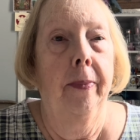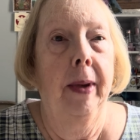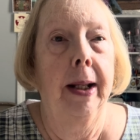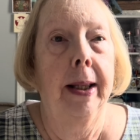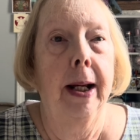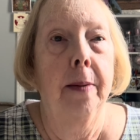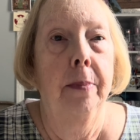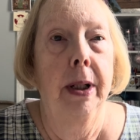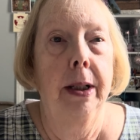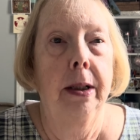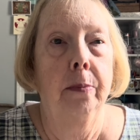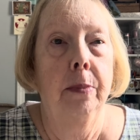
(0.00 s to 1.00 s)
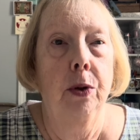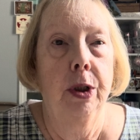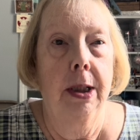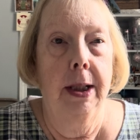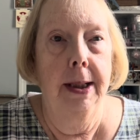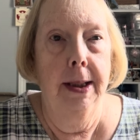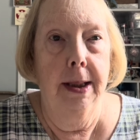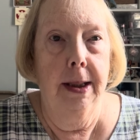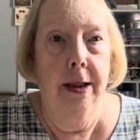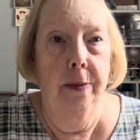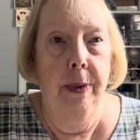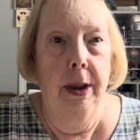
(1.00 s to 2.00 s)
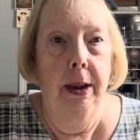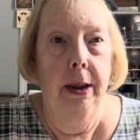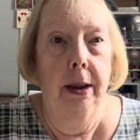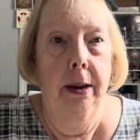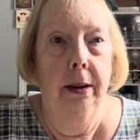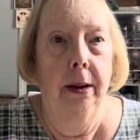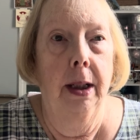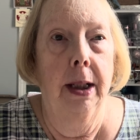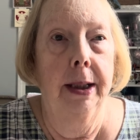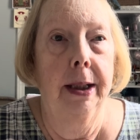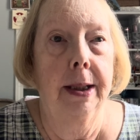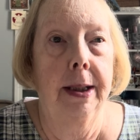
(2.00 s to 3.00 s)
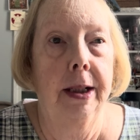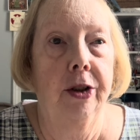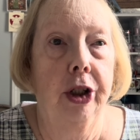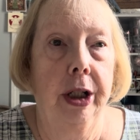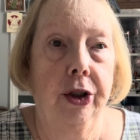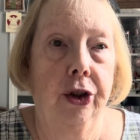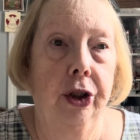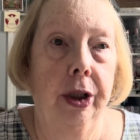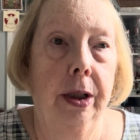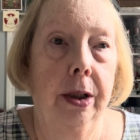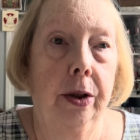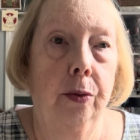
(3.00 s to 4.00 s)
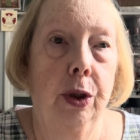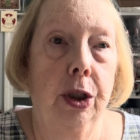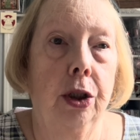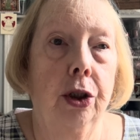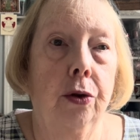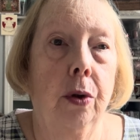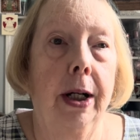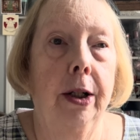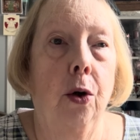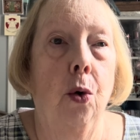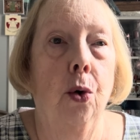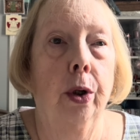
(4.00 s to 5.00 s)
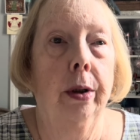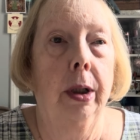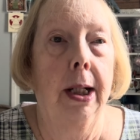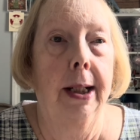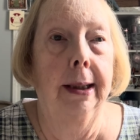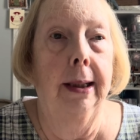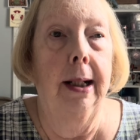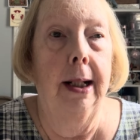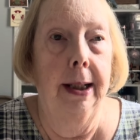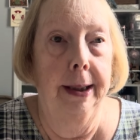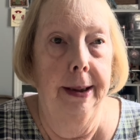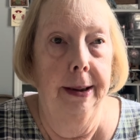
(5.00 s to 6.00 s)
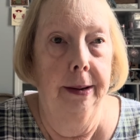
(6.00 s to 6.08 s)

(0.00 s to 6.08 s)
that made the most sense to me on the suggestions was to try to order online.